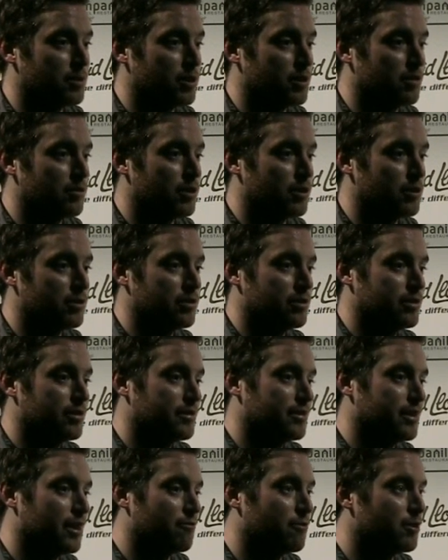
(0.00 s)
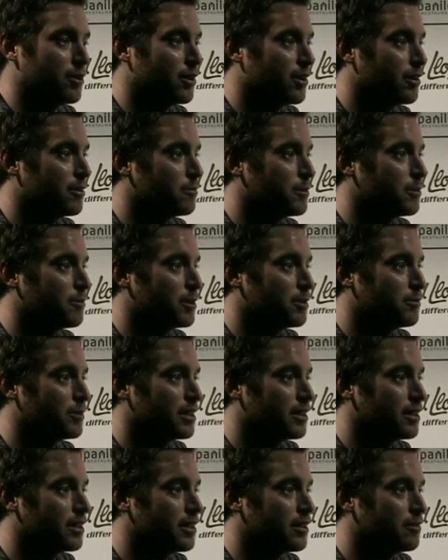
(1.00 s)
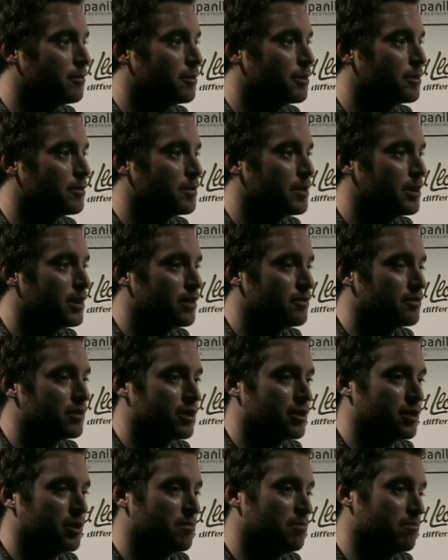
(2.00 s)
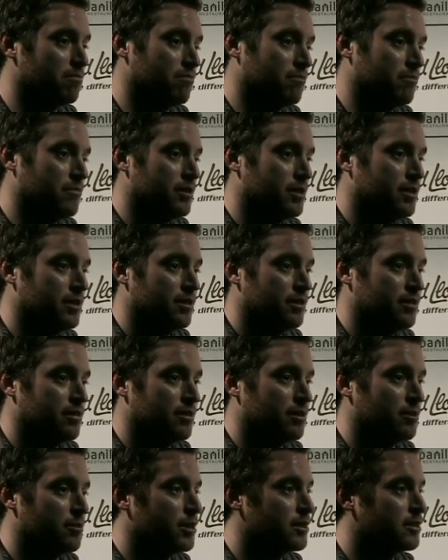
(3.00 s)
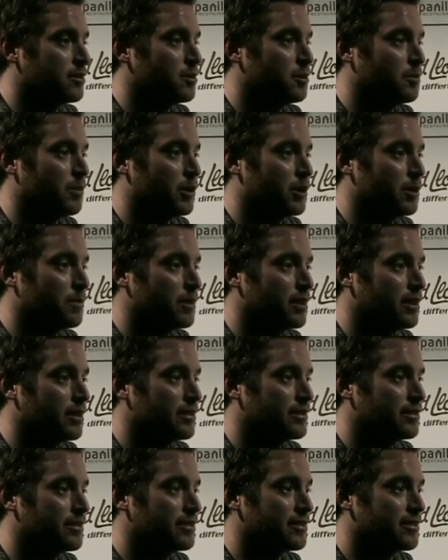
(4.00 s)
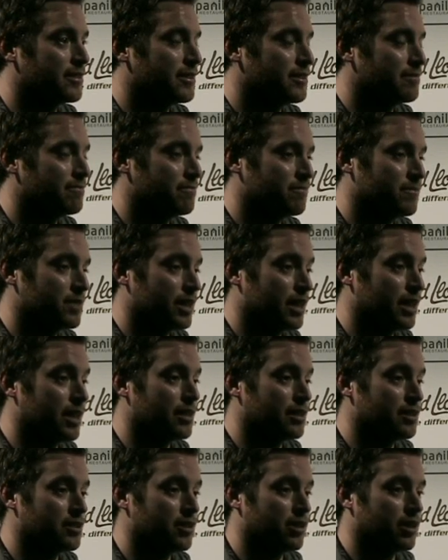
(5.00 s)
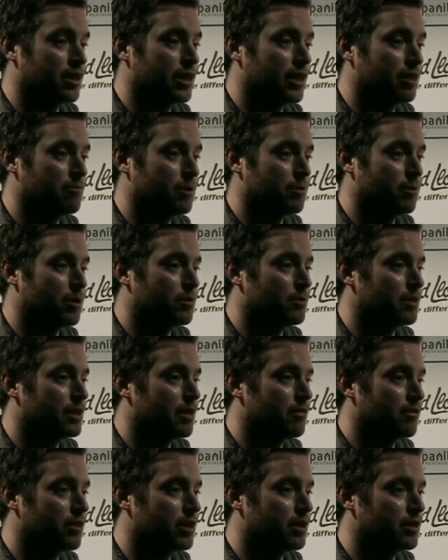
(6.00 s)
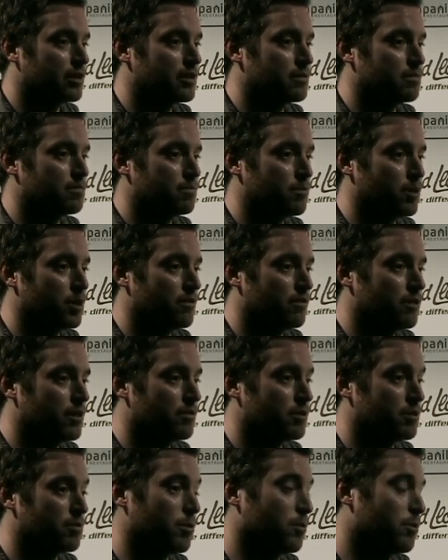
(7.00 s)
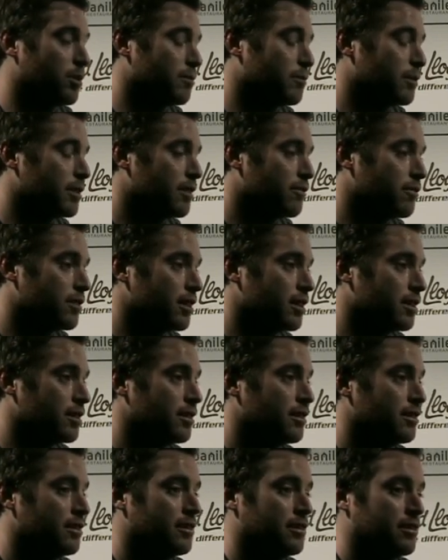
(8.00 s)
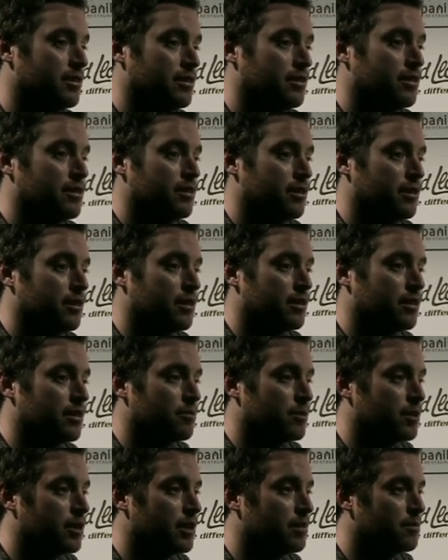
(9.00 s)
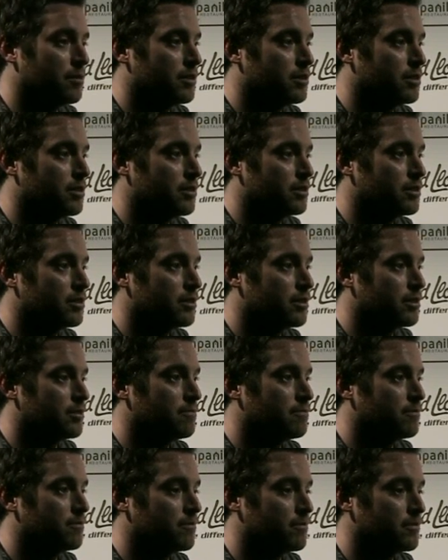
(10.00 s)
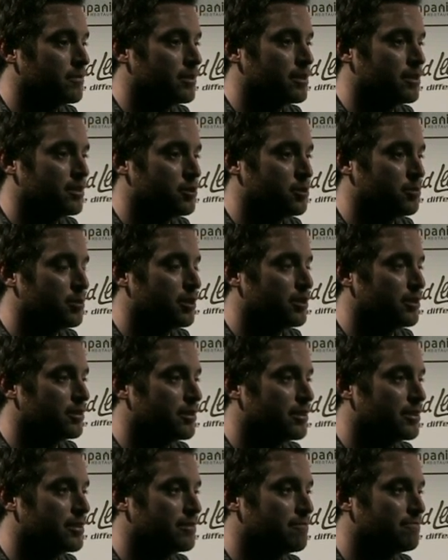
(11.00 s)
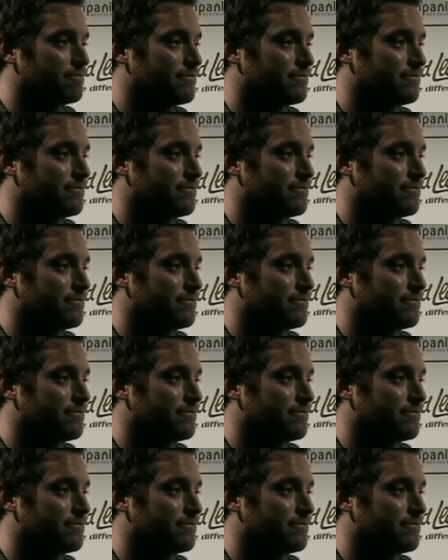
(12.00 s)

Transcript: point of view, every year we want to win the league, we want to win the playoffs, the cup. Otherwise there's no point in playing, is there? So yeah, this year again we want to win everything that's put in front of us. We want to win every night, and I think we're capable of doing it, so it should be a good season.